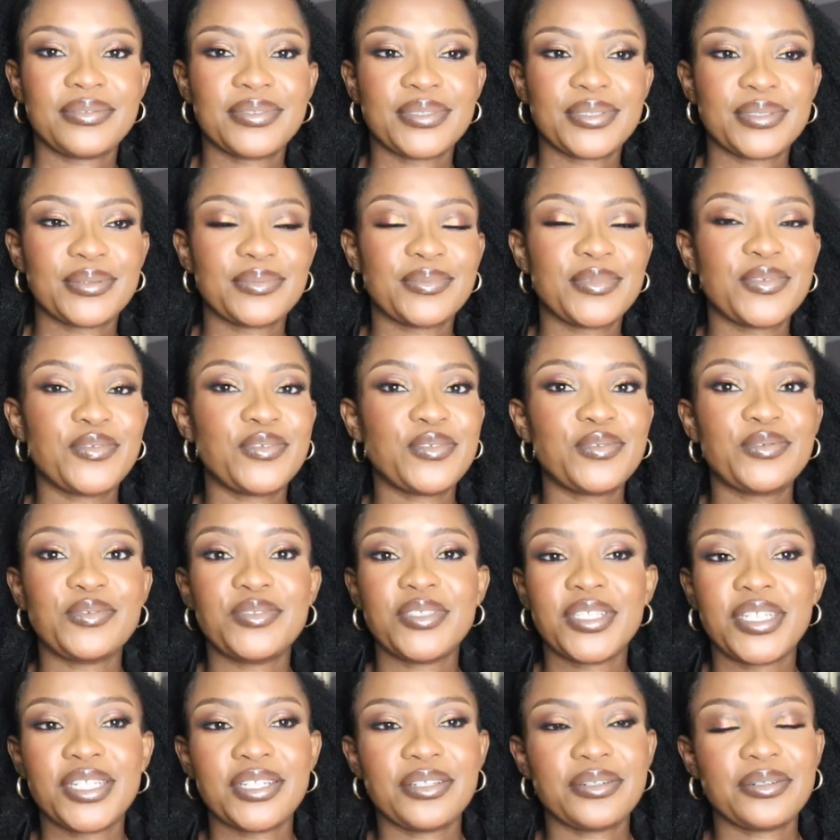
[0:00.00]
She, even
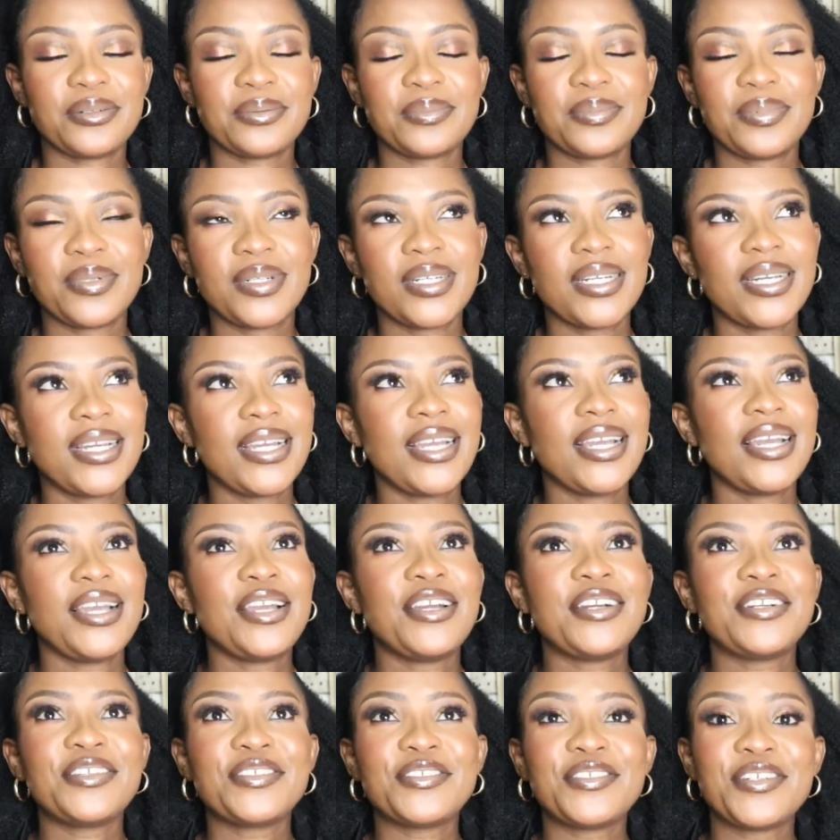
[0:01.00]
growing
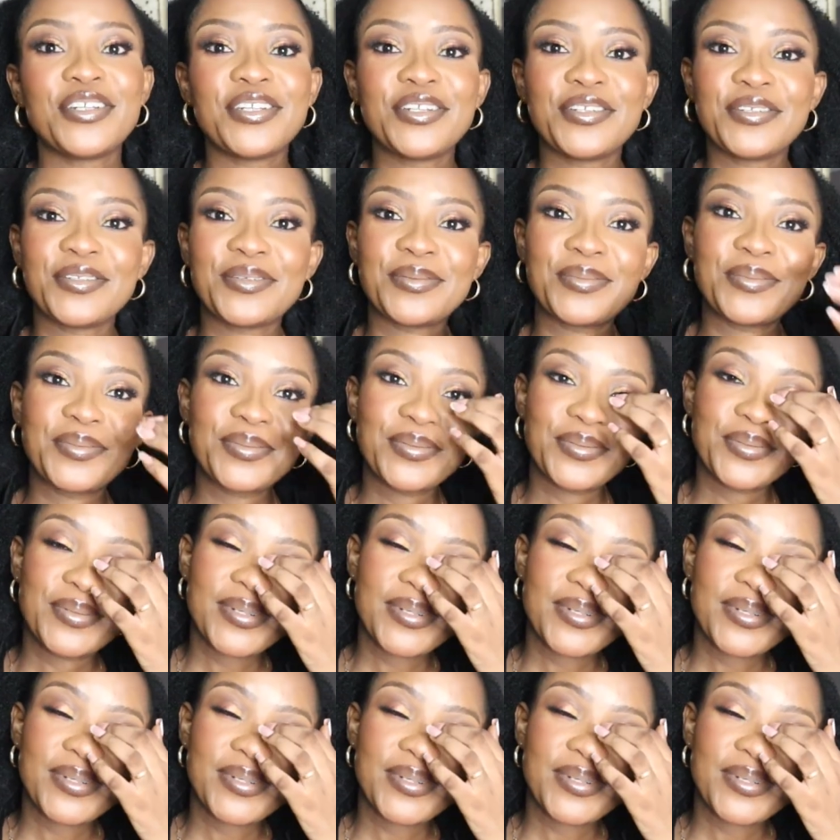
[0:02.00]
up,